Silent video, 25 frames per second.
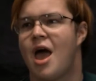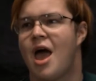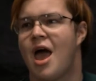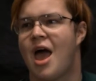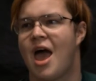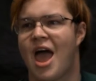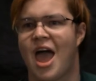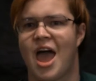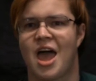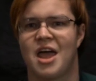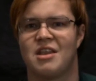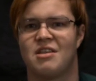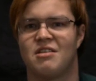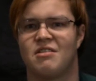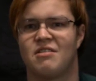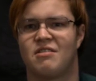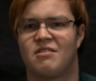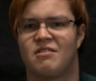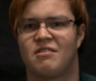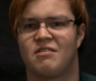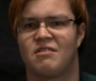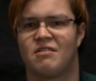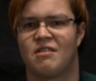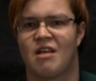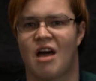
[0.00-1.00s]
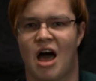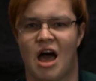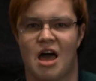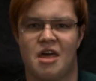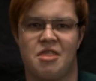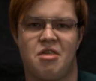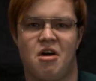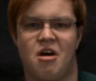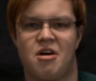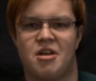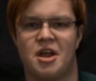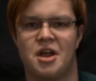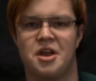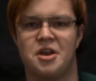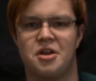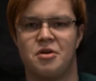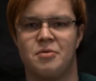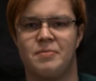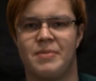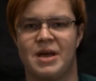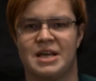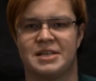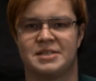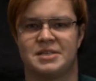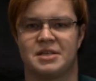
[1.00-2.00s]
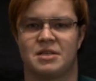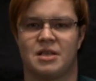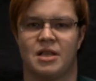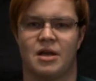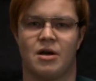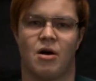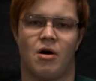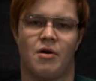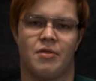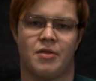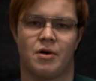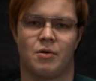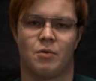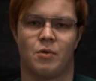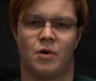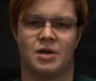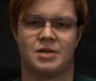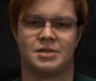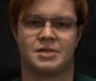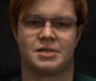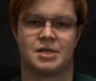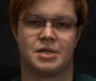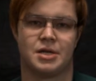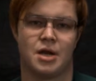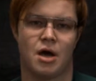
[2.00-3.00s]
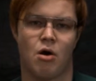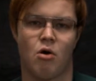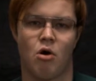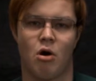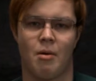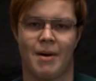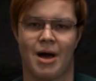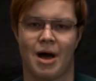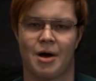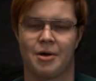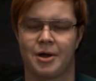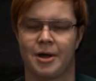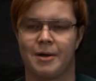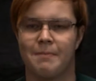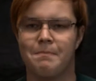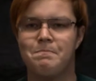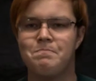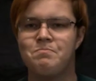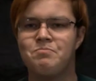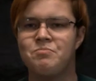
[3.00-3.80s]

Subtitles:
and I thought I knew basically all there was to know about it.